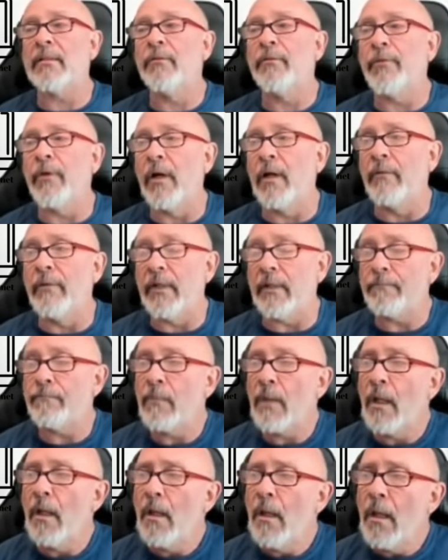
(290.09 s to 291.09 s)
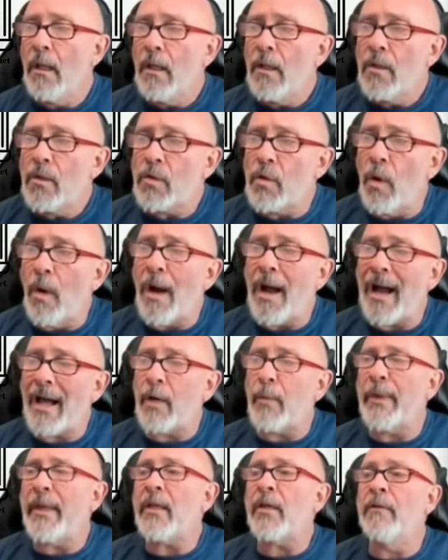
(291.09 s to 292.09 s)
There's no 0x in front of it.
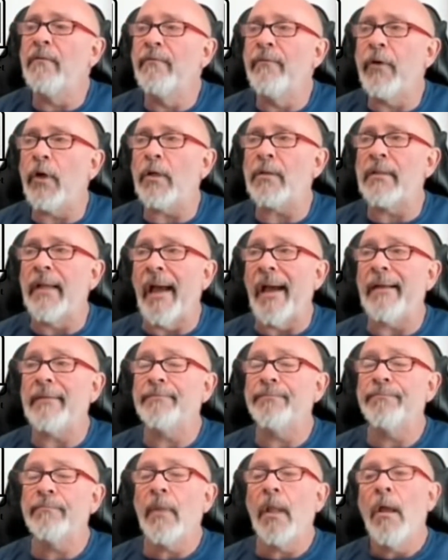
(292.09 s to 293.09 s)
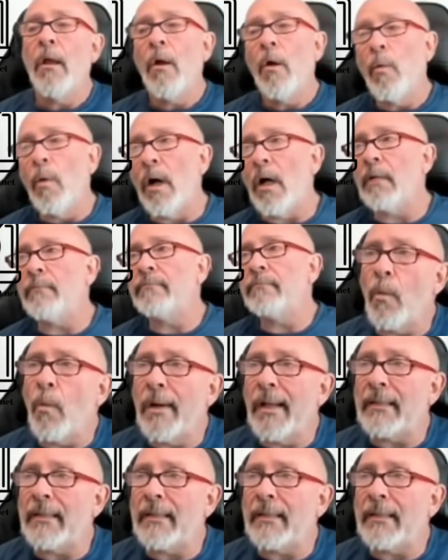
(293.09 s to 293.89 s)
So how do we convert that?